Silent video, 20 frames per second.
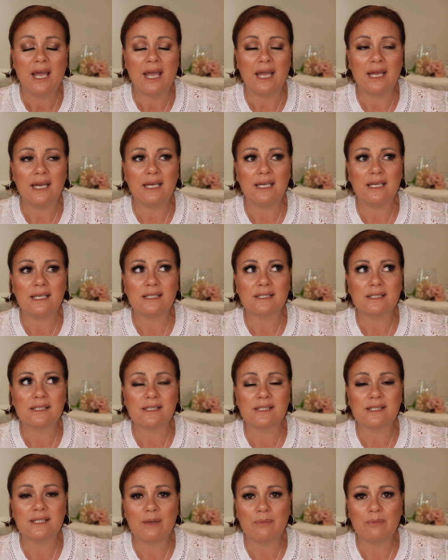and
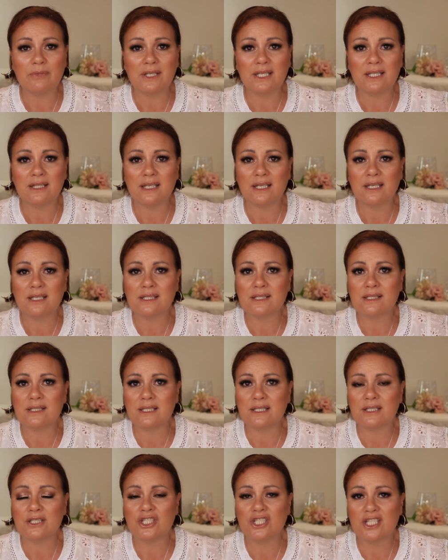something that
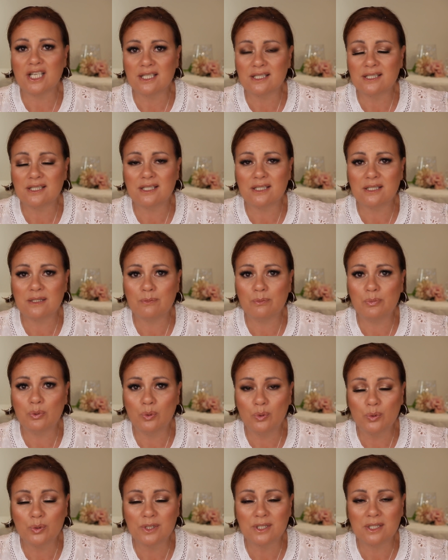is just as
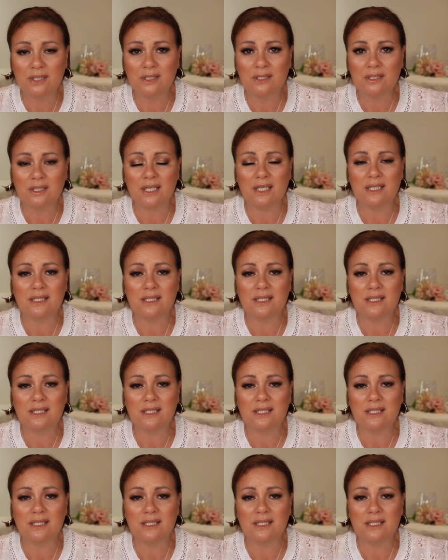important